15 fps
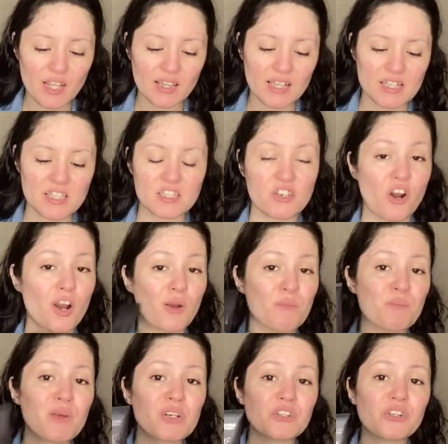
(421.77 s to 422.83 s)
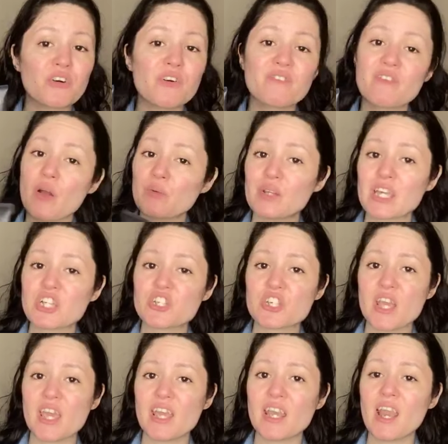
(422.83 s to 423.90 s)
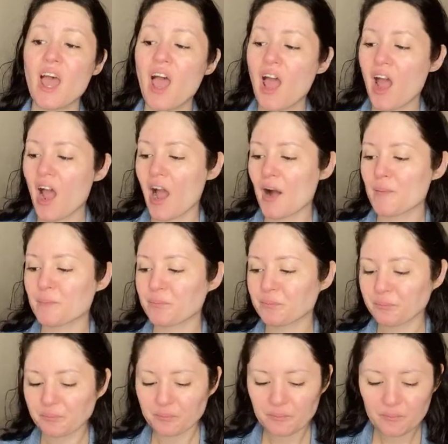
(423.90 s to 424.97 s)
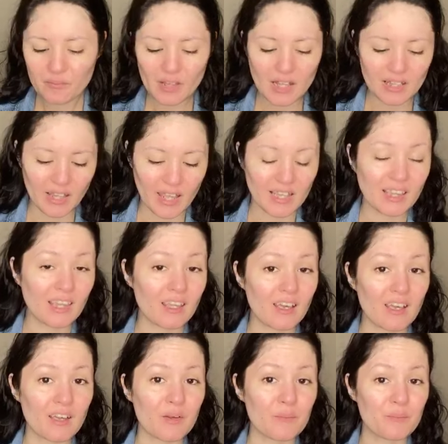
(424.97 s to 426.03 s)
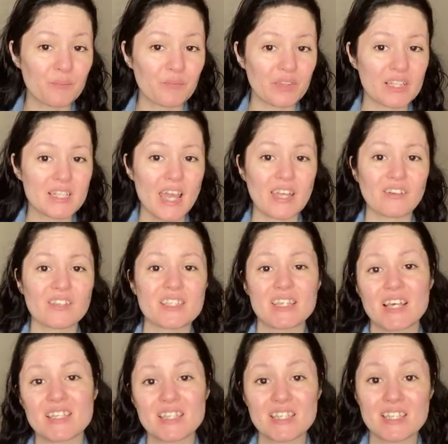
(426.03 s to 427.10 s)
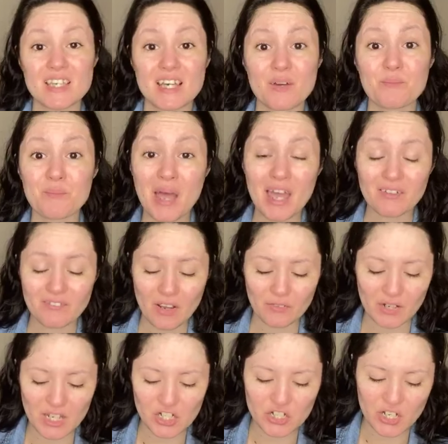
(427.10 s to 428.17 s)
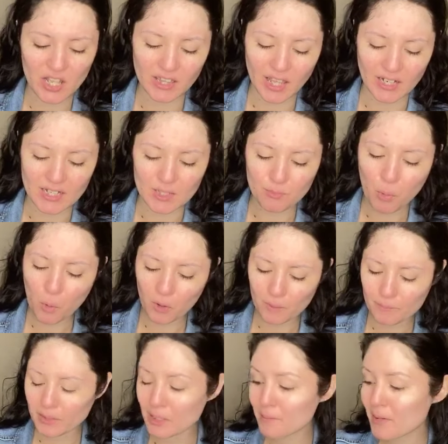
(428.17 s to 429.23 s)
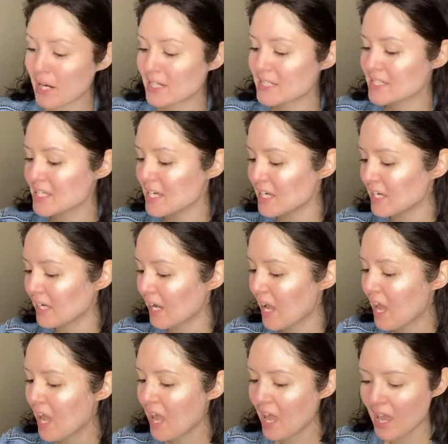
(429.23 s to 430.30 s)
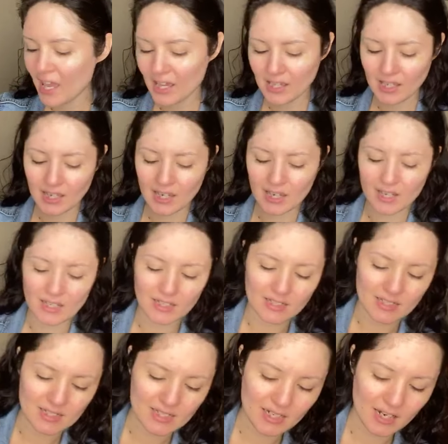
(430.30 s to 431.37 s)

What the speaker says: This is our mineral foundation. Like the title says, it's a matte foundation that is pore minimizing and